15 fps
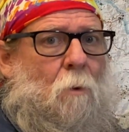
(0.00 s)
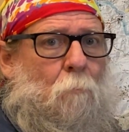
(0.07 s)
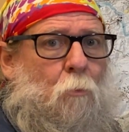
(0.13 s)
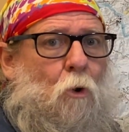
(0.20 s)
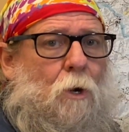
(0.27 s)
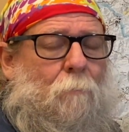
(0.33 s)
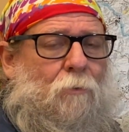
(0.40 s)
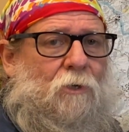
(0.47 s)

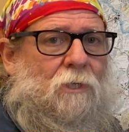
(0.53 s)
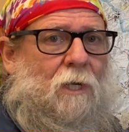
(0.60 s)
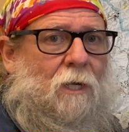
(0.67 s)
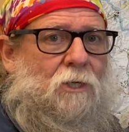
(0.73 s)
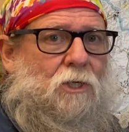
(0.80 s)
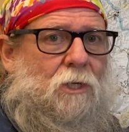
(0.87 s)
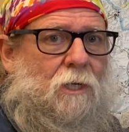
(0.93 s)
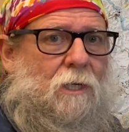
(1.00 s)
Point
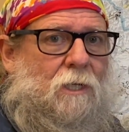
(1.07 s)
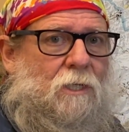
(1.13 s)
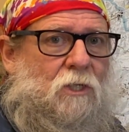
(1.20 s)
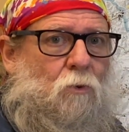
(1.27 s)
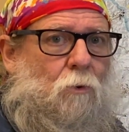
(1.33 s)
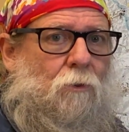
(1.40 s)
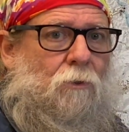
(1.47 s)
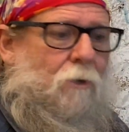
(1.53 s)
protection
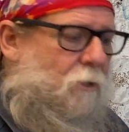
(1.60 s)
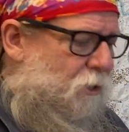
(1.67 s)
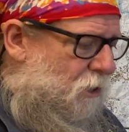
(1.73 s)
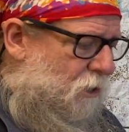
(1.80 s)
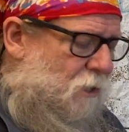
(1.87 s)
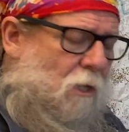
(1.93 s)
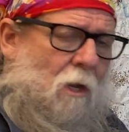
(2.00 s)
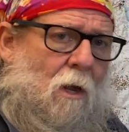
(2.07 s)
is where they're
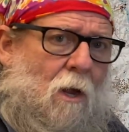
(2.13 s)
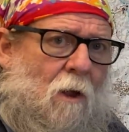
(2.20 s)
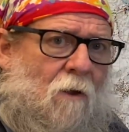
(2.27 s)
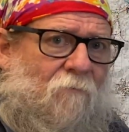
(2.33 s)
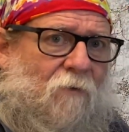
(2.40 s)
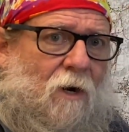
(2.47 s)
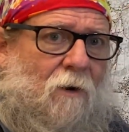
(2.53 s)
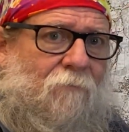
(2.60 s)
just,
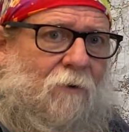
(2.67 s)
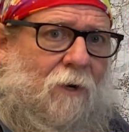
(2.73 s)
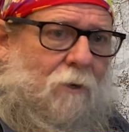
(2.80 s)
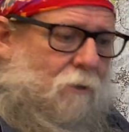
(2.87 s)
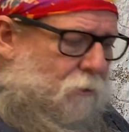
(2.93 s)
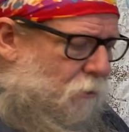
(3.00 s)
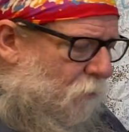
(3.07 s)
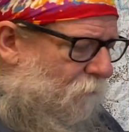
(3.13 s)

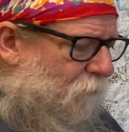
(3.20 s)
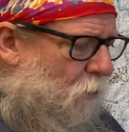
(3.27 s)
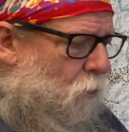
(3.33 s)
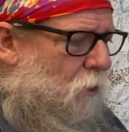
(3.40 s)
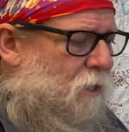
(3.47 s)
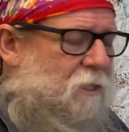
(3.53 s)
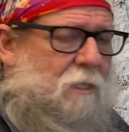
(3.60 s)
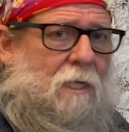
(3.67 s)
firefighters are
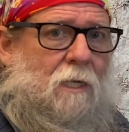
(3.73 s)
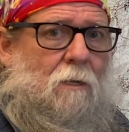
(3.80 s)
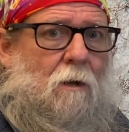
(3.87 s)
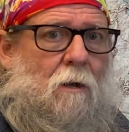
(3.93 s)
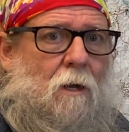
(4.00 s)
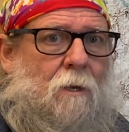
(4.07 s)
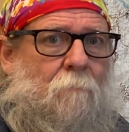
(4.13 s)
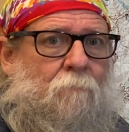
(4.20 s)
focusing
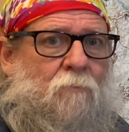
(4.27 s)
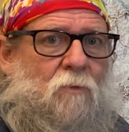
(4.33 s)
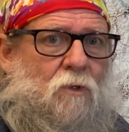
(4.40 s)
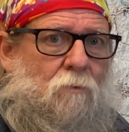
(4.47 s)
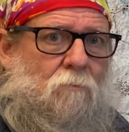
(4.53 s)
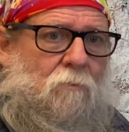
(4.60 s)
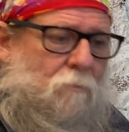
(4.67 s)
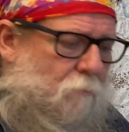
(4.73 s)
on
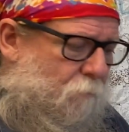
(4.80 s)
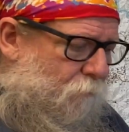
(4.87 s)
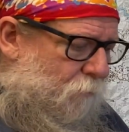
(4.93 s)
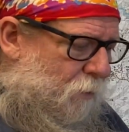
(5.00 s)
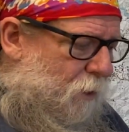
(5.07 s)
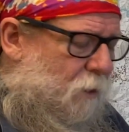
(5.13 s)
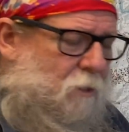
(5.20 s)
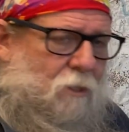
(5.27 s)

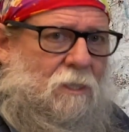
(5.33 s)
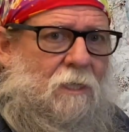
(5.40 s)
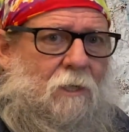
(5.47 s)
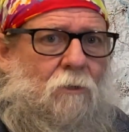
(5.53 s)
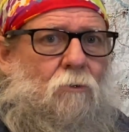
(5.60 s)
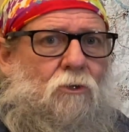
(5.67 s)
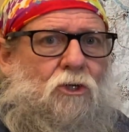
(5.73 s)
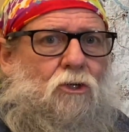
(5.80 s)

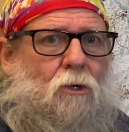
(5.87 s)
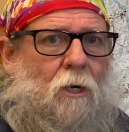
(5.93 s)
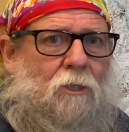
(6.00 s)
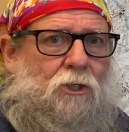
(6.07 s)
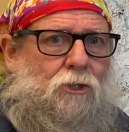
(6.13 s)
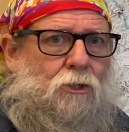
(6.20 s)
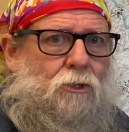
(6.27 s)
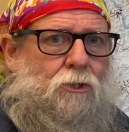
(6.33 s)
single
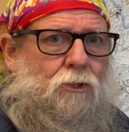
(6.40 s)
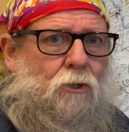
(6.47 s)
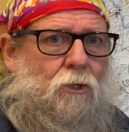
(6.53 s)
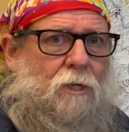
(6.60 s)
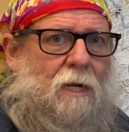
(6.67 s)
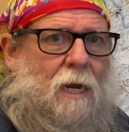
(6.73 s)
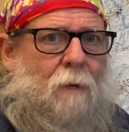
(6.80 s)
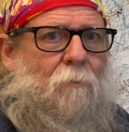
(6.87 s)
structures or
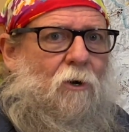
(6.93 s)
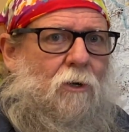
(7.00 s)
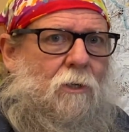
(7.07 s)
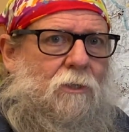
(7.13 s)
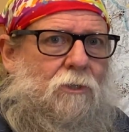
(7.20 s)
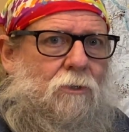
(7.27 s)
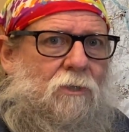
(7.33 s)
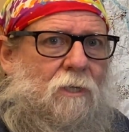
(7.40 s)

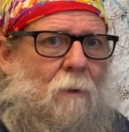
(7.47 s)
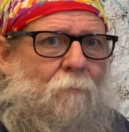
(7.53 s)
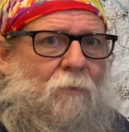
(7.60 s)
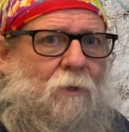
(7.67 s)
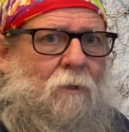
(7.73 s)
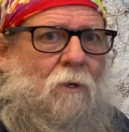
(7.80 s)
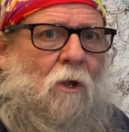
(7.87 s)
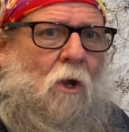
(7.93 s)
neighborhoods or
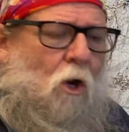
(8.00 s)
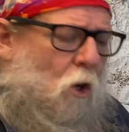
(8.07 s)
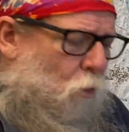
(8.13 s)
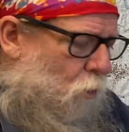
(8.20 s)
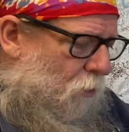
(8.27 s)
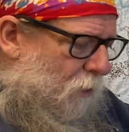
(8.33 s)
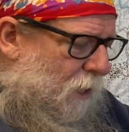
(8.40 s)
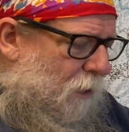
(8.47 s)
something
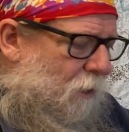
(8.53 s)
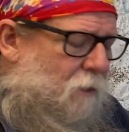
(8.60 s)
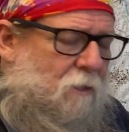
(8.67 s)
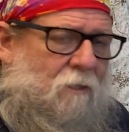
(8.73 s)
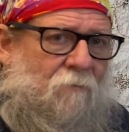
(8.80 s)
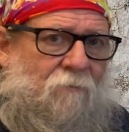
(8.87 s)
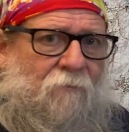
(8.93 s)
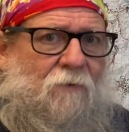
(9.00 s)
where they can
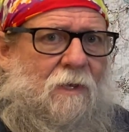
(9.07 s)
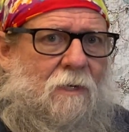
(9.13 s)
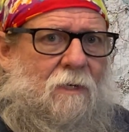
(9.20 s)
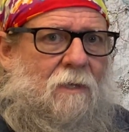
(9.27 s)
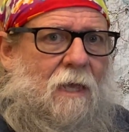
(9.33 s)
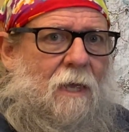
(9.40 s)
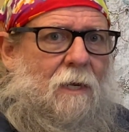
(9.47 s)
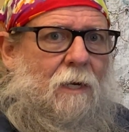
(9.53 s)
defend
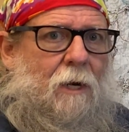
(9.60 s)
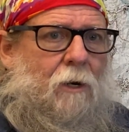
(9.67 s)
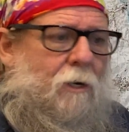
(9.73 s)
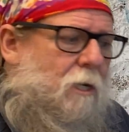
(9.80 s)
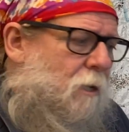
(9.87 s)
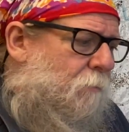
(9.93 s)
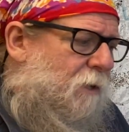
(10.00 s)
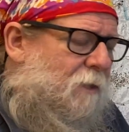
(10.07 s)
that
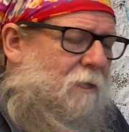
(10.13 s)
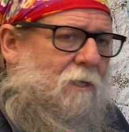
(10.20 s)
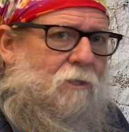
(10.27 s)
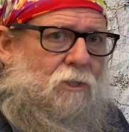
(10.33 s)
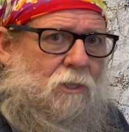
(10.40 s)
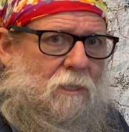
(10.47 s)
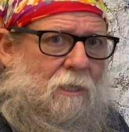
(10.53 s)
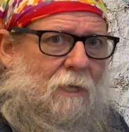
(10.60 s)
area, but then
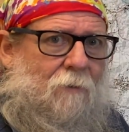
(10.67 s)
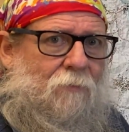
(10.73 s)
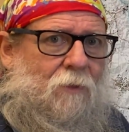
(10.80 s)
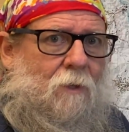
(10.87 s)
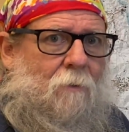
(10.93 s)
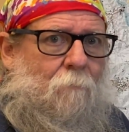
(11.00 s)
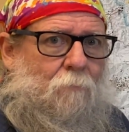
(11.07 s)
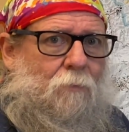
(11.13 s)
just let
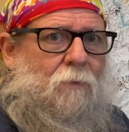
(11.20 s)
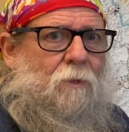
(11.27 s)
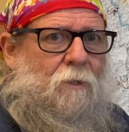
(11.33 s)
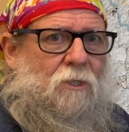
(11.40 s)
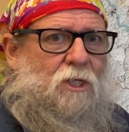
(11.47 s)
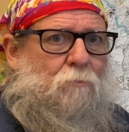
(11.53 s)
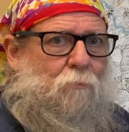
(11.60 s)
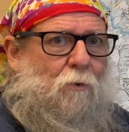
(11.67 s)
the
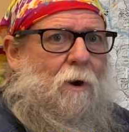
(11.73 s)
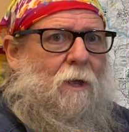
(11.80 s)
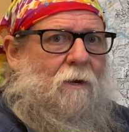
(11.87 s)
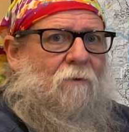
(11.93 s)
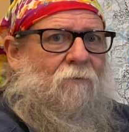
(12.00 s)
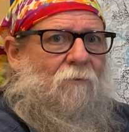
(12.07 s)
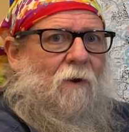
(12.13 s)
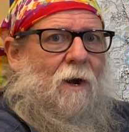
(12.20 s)
spread
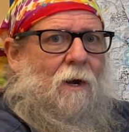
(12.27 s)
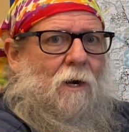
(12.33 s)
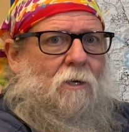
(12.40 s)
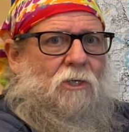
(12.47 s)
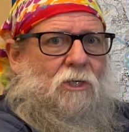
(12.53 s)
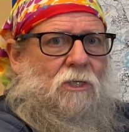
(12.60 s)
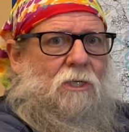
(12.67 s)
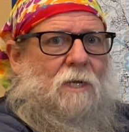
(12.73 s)
of fire
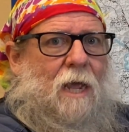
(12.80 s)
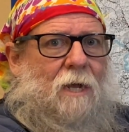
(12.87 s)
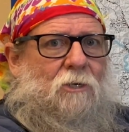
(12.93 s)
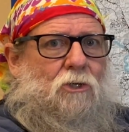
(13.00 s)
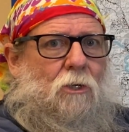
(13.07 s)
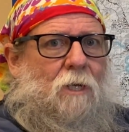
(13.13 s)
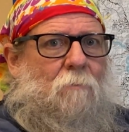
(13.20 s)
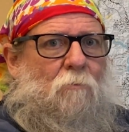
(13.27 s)
just
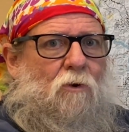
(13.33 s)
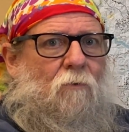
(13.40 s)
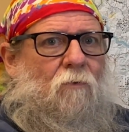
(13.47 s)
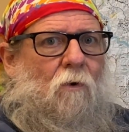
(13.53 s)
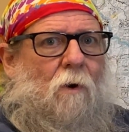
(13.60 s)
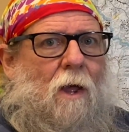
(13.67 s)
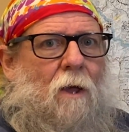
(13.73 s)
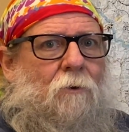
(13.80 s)
naturally move
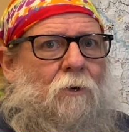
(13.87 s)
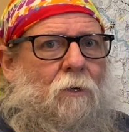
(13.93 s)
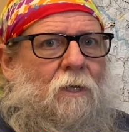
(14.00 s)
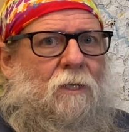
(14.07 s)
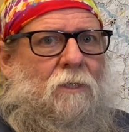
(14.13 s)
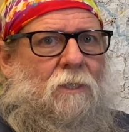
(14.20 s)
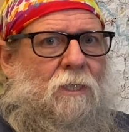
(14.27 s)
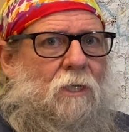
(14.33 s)
around or
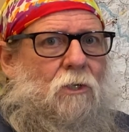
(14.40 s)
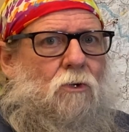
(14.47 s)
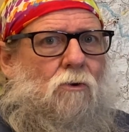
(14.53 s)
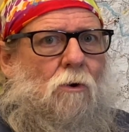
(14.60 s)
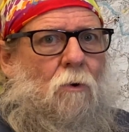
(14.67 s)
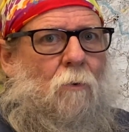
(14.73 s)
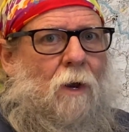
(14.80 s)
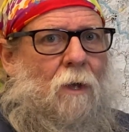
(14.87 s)
continue
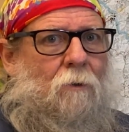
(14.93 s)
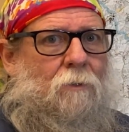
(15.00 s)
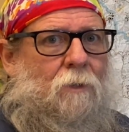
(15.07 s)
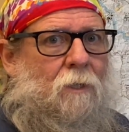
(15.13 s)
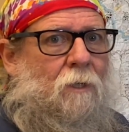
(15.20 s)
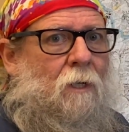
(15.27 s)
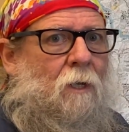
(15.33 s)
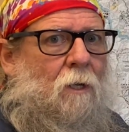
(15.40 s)
around
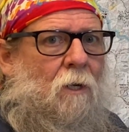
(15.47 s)
it.